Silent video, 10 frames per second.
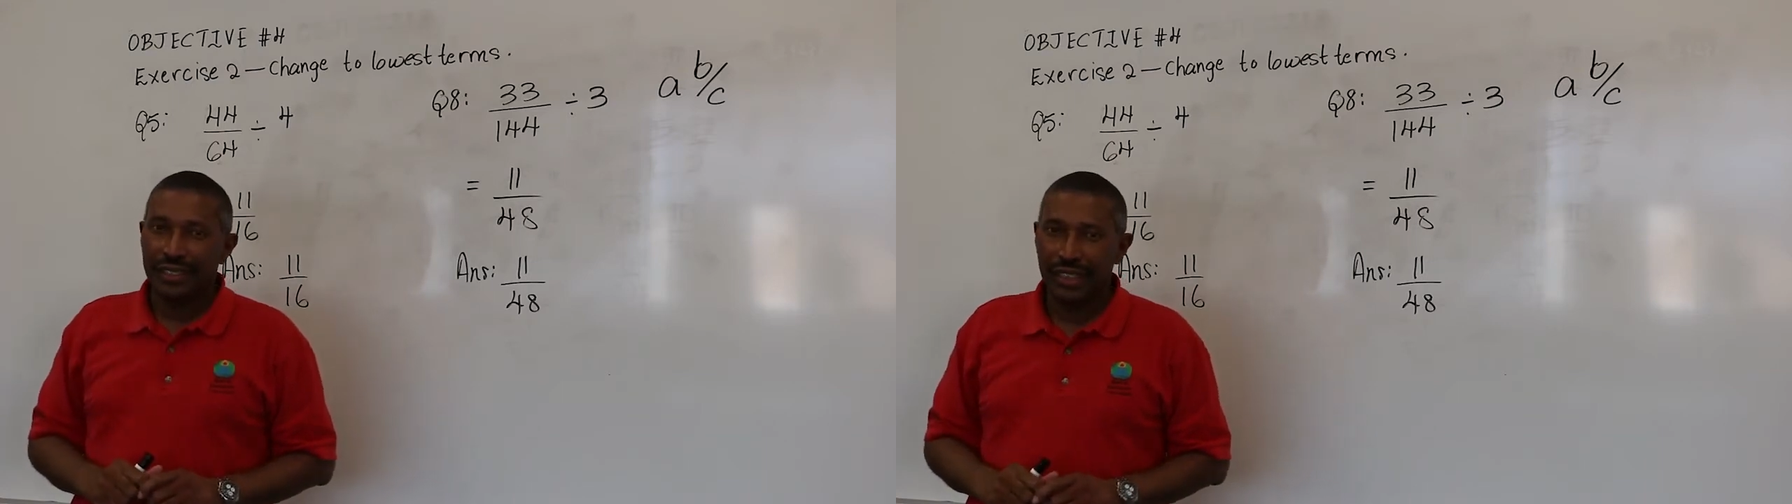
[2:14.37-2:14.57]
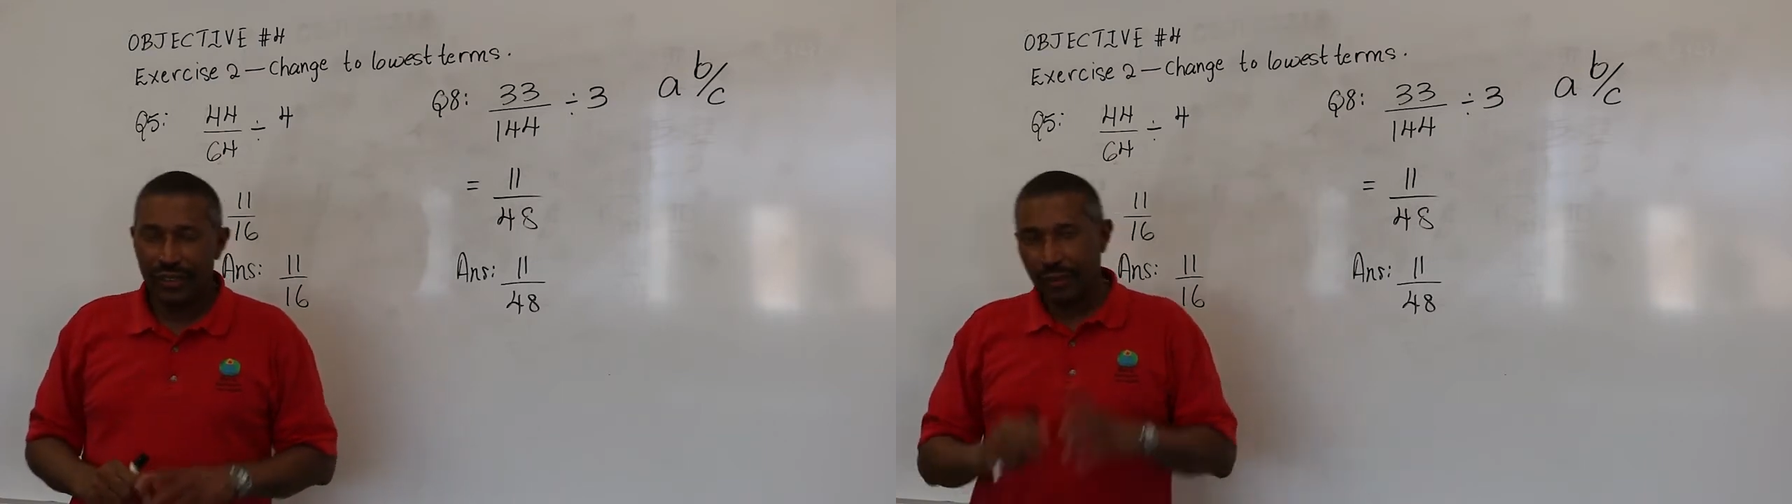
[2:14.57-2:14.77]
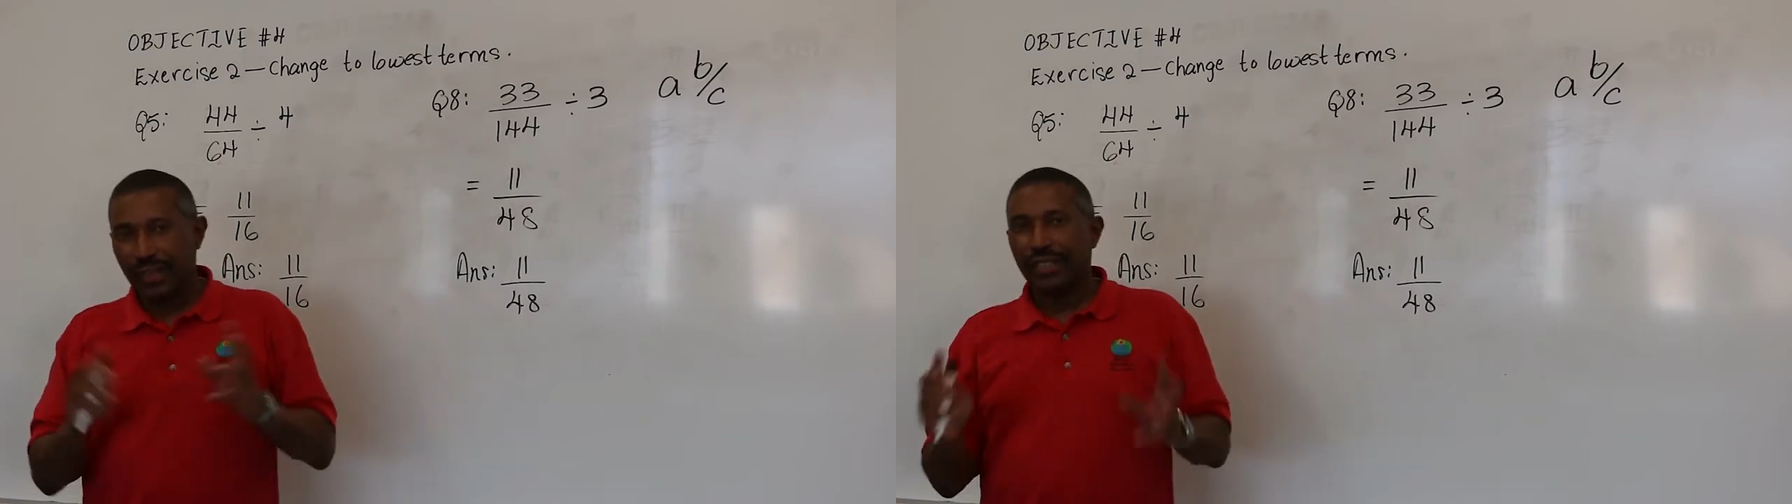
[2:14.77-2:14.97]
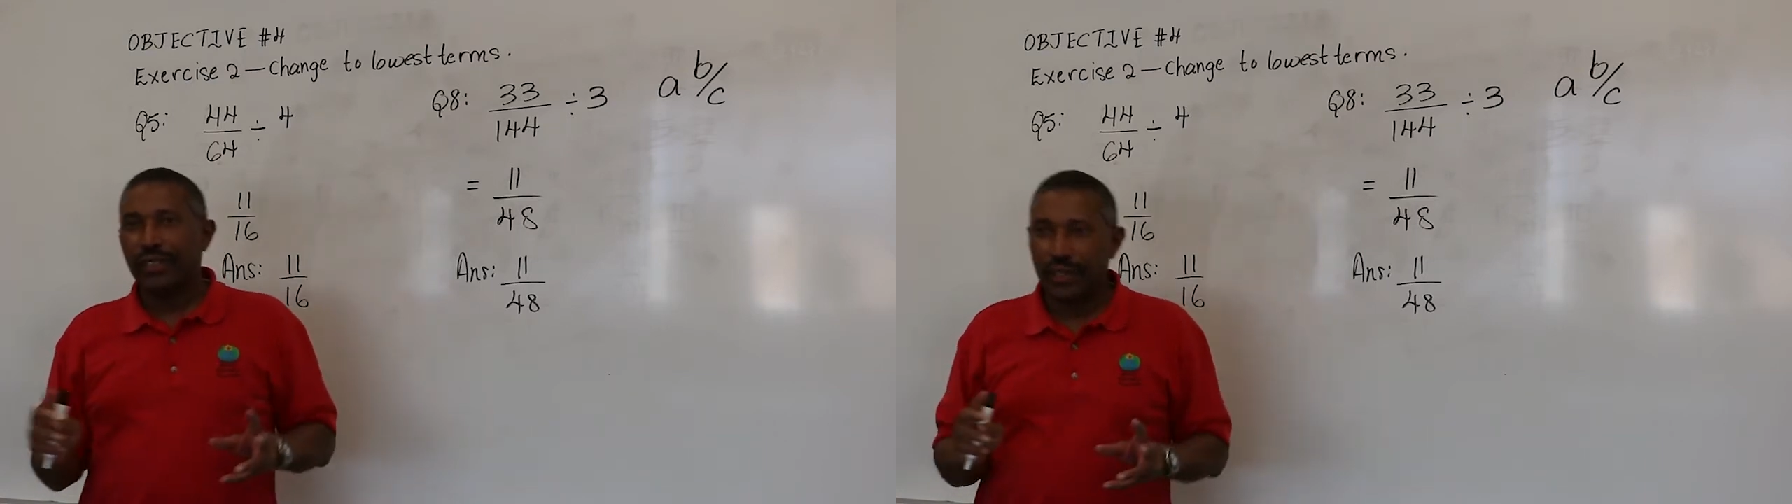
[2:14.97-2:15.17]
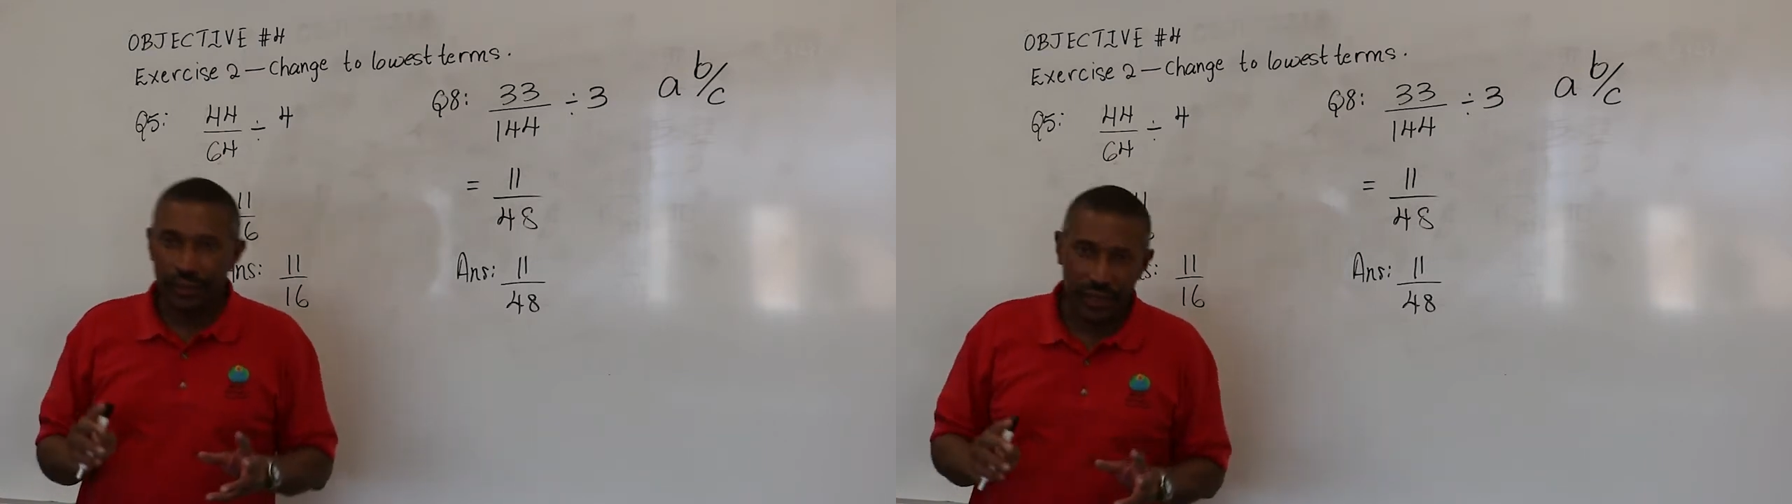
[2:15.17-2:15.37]
Now, I'm not
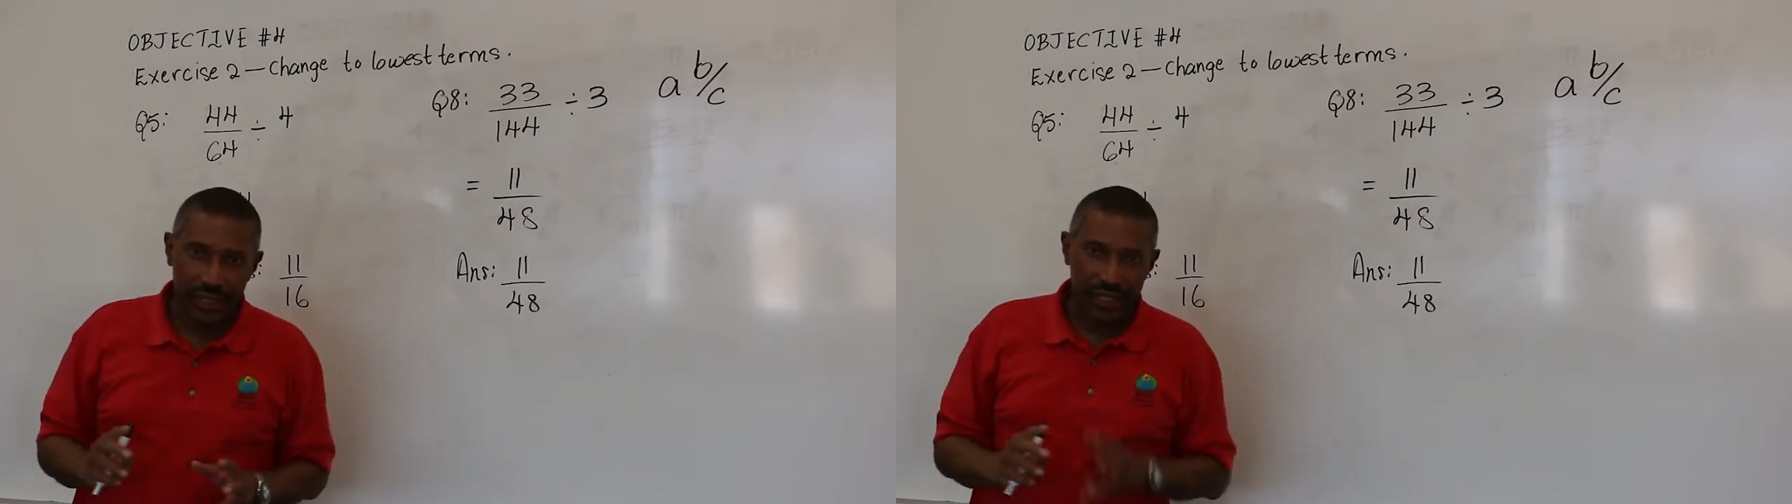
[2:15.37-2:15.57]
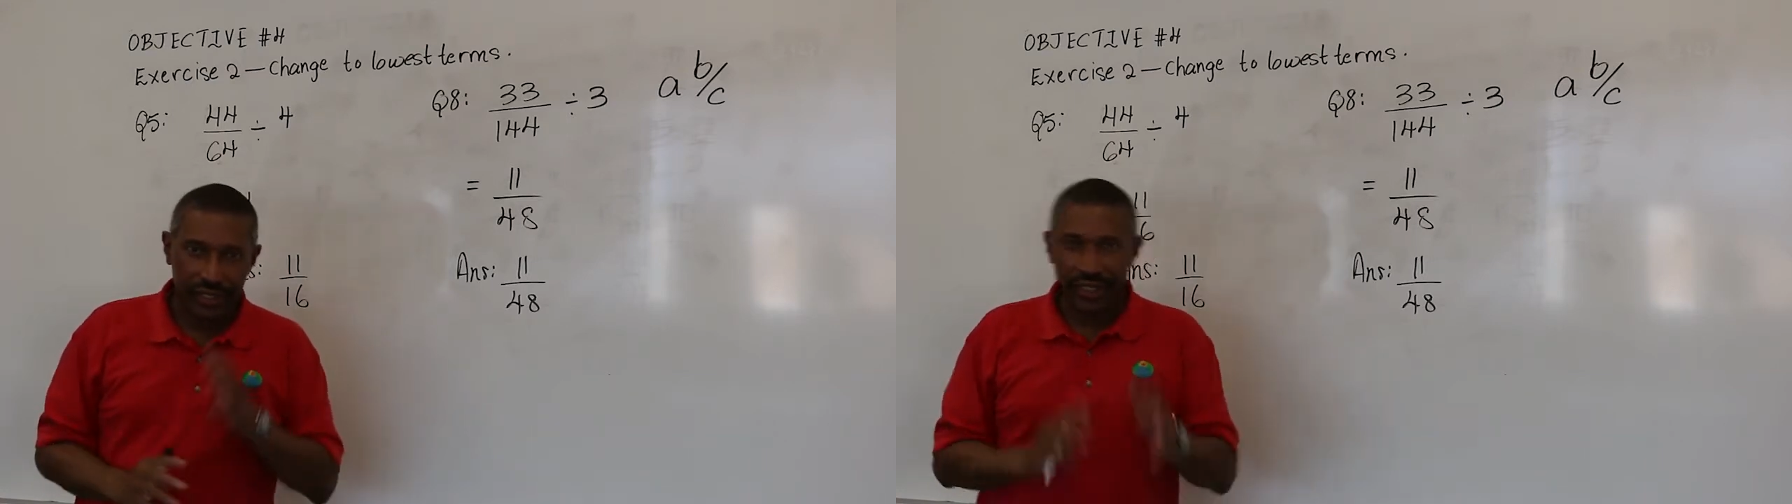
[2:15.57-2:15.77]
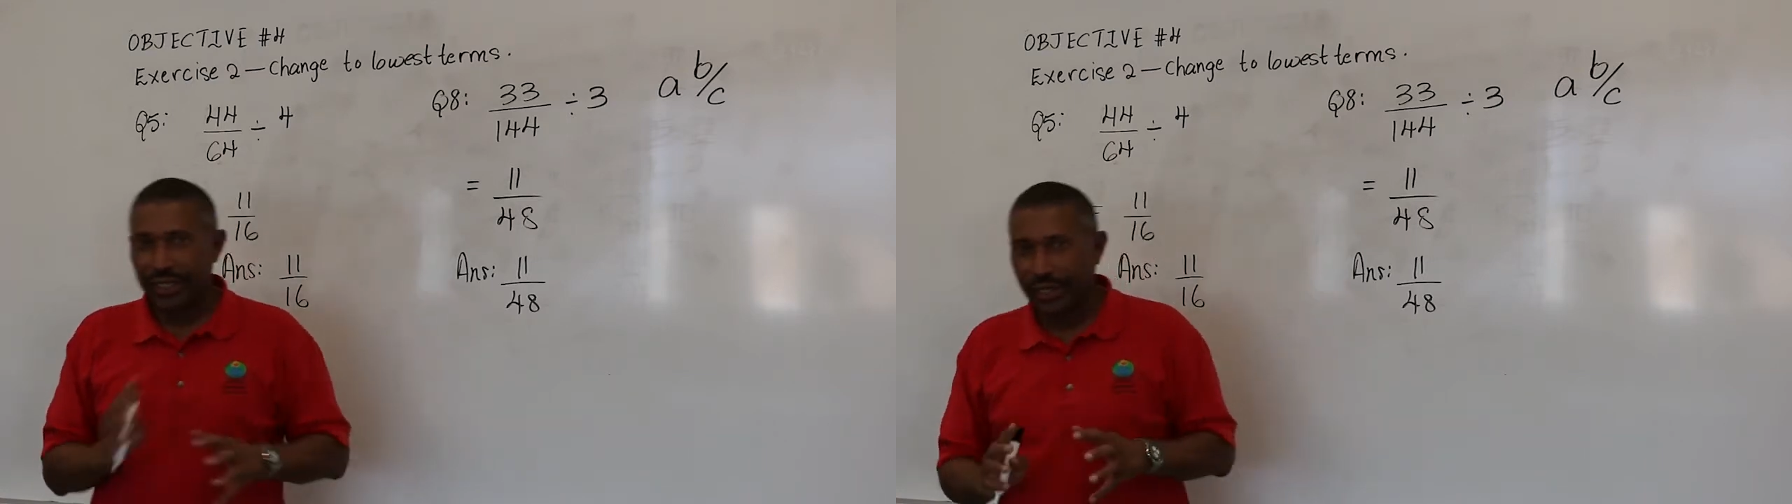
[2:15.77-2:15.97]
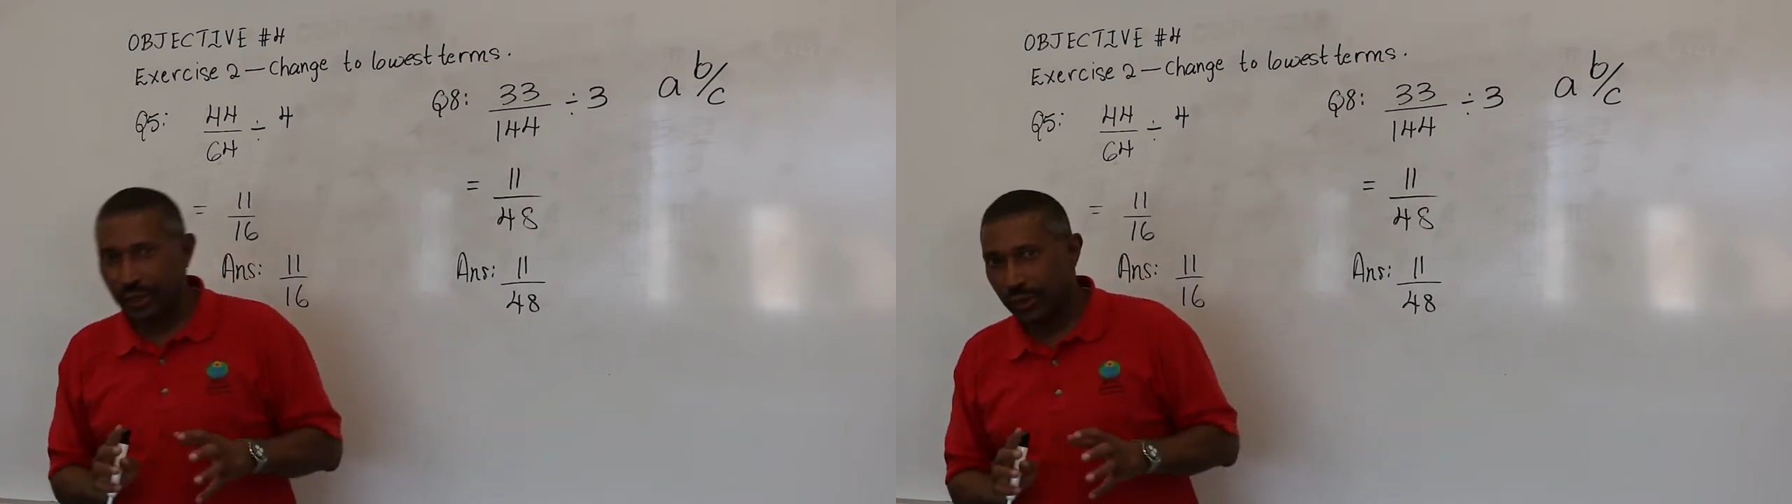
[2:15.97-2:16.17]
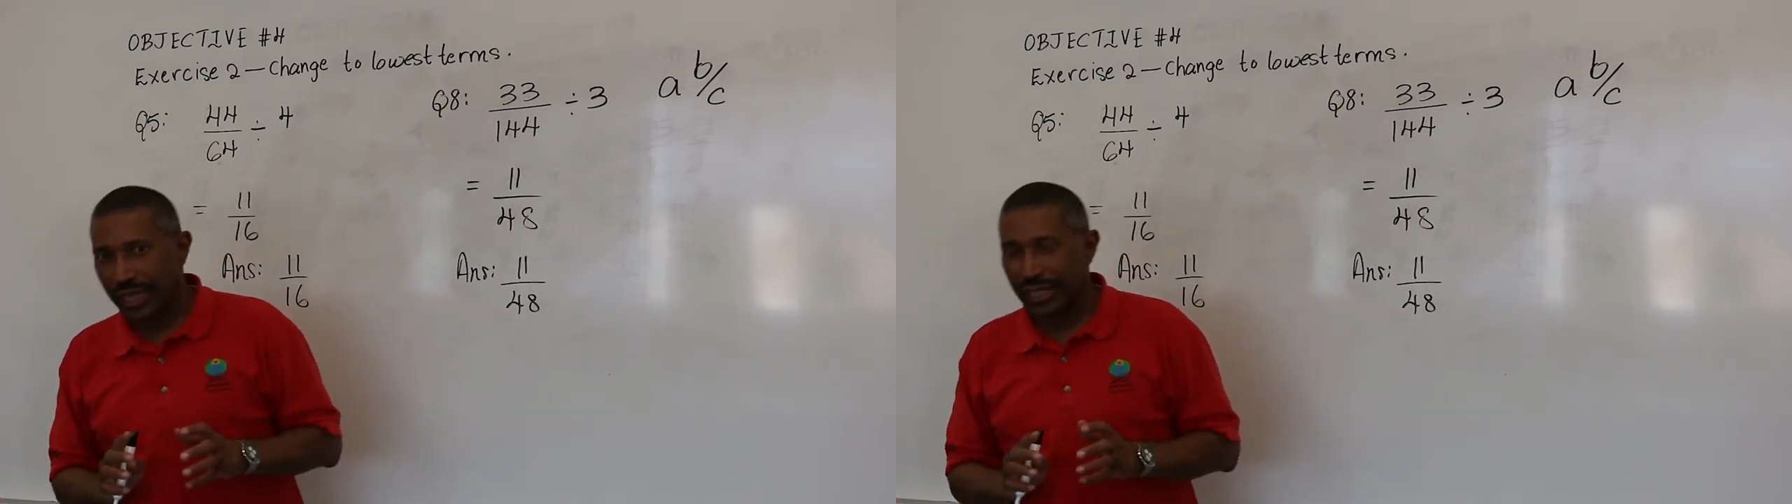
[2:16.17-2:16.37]
sure if your instructors will